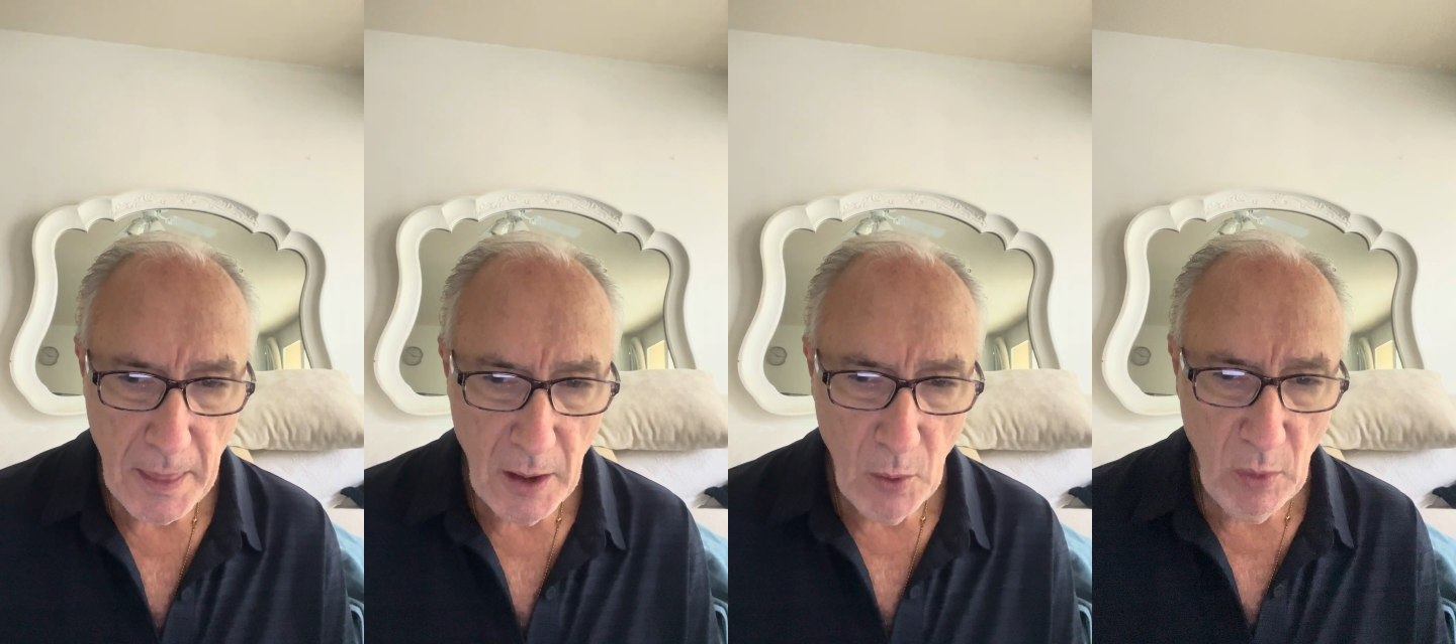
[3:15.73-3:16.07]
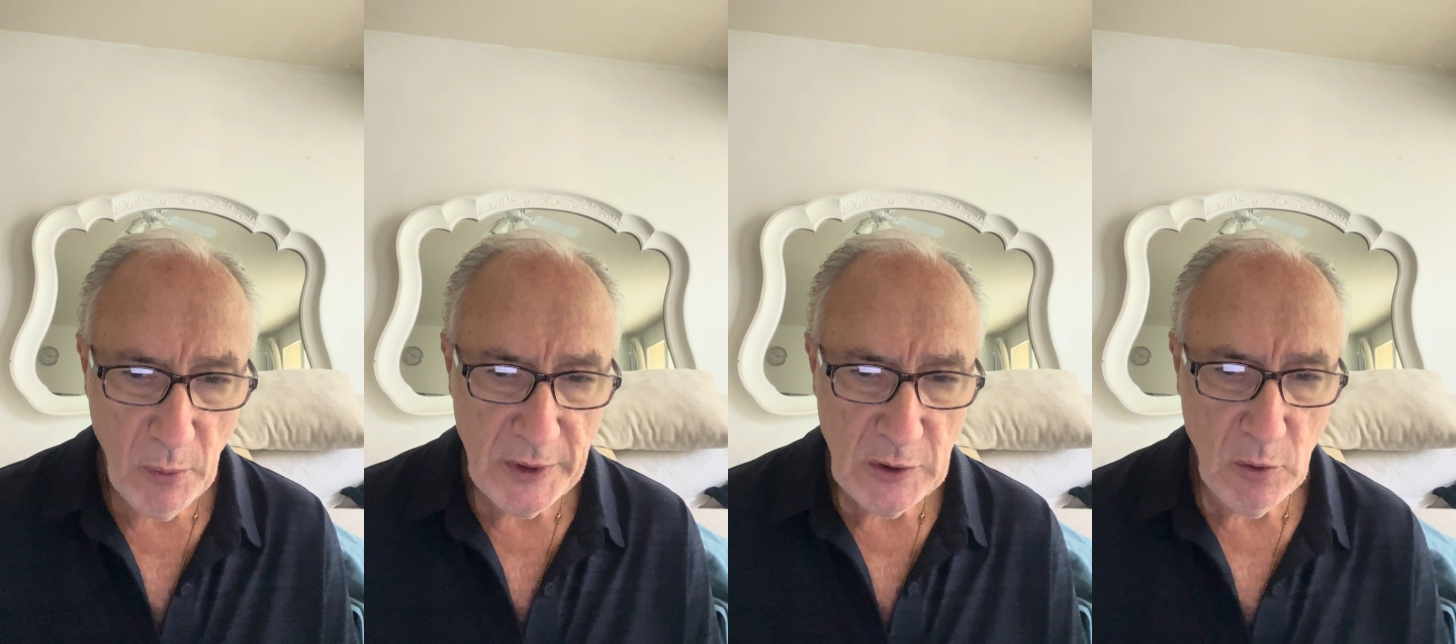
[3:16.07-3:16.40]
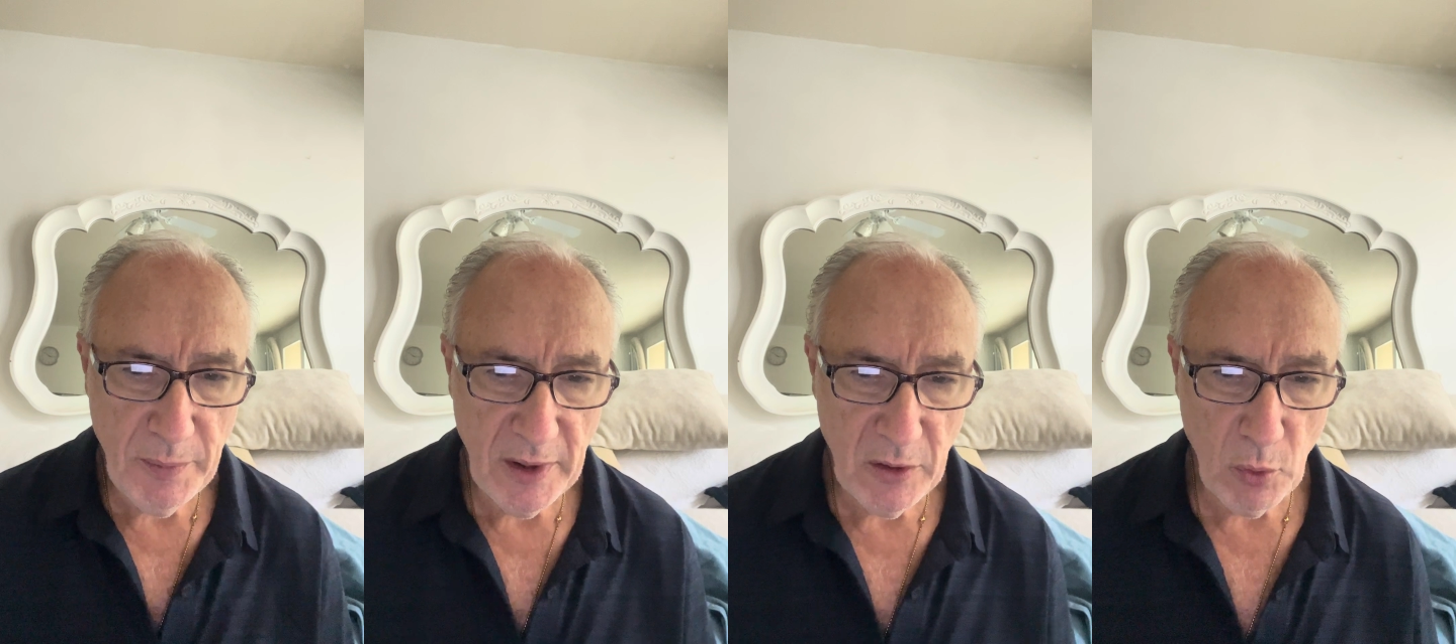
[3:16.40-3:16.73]
what we know
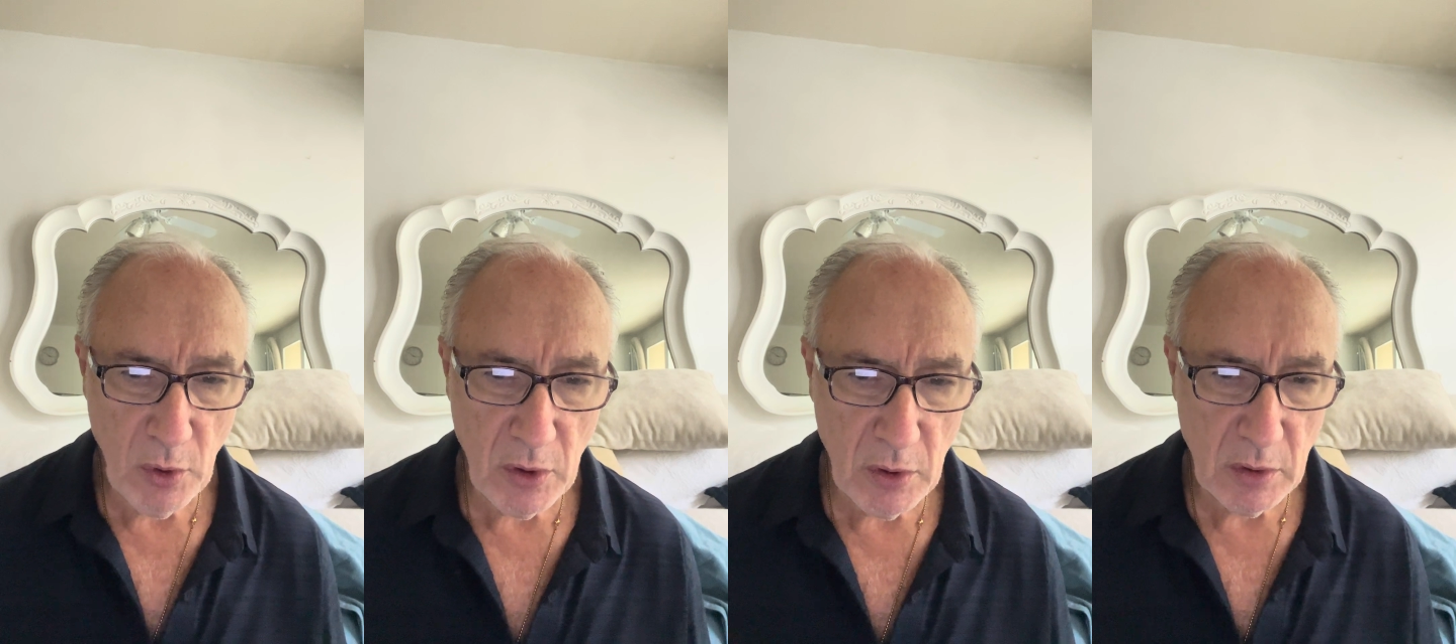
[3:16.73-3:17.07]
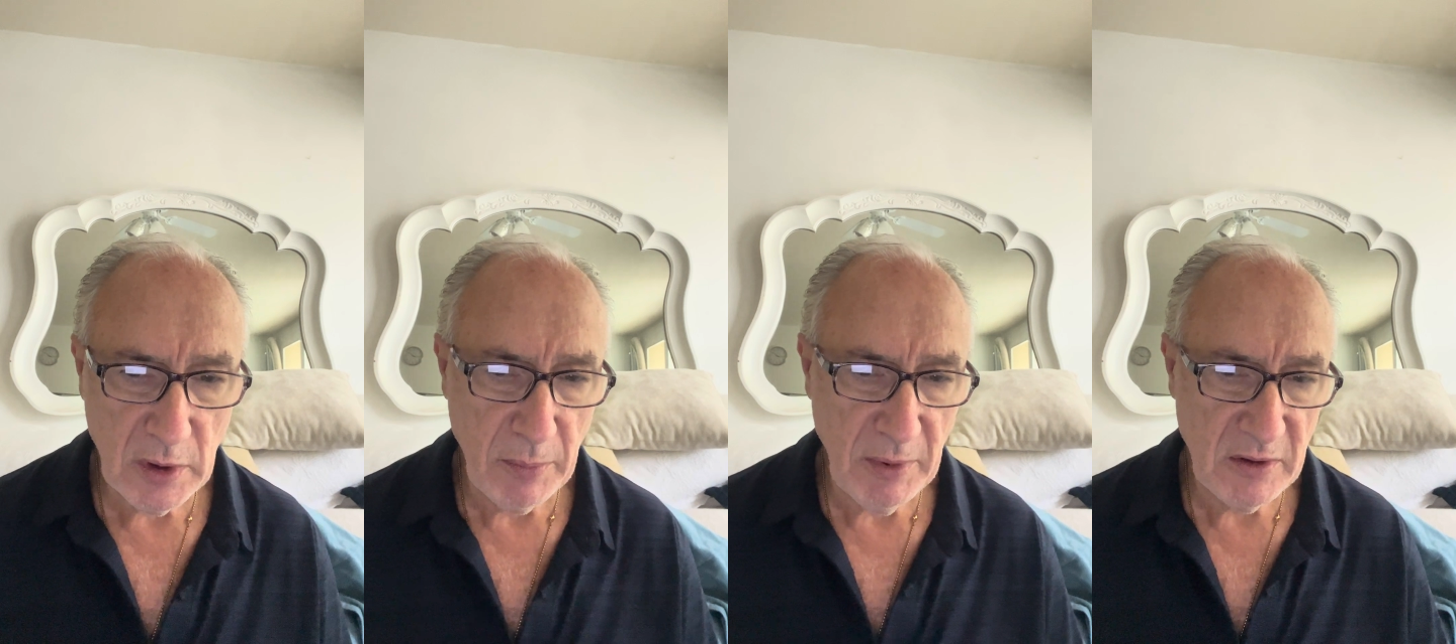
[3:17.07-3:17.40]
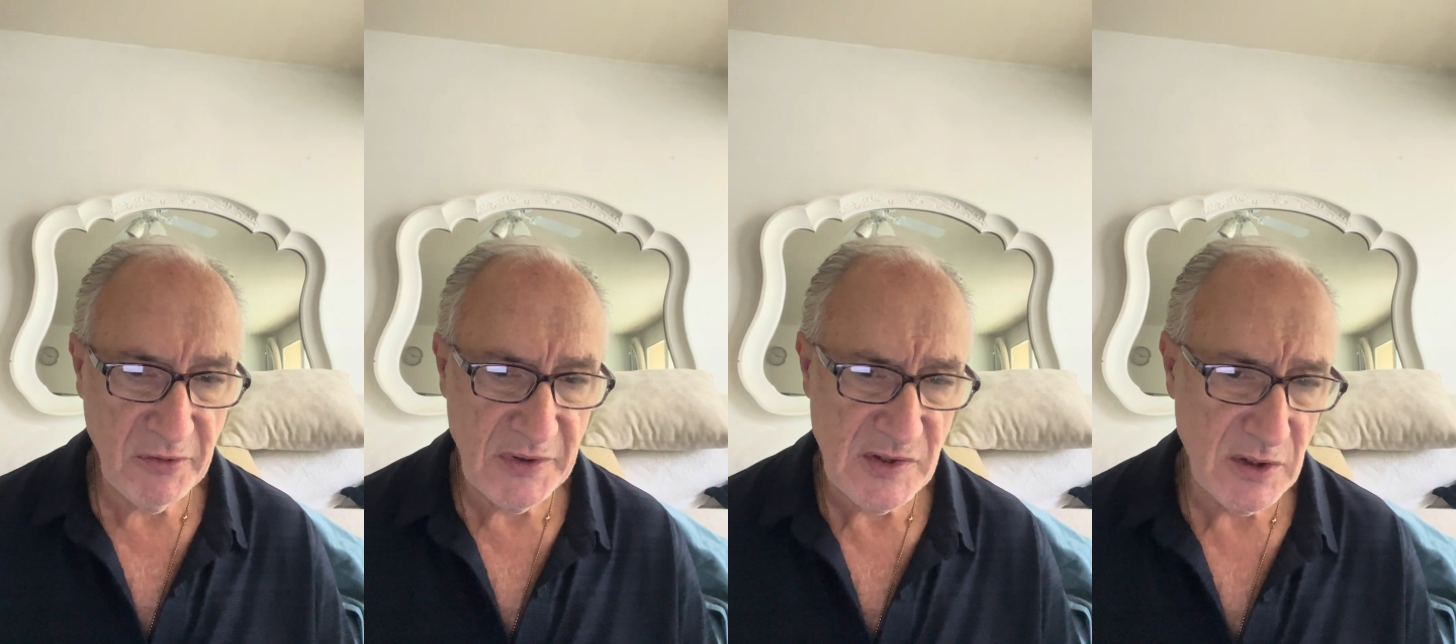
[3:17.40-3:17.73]
about the world, about the
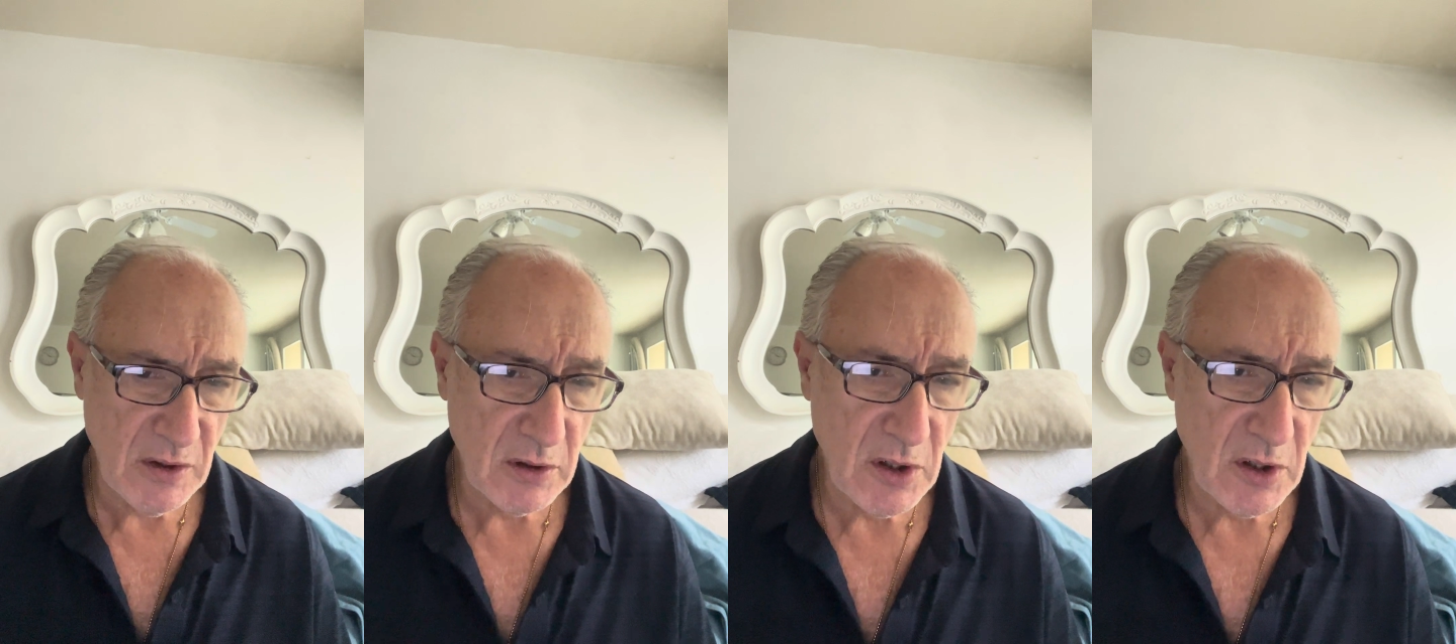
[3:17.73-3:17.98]
physical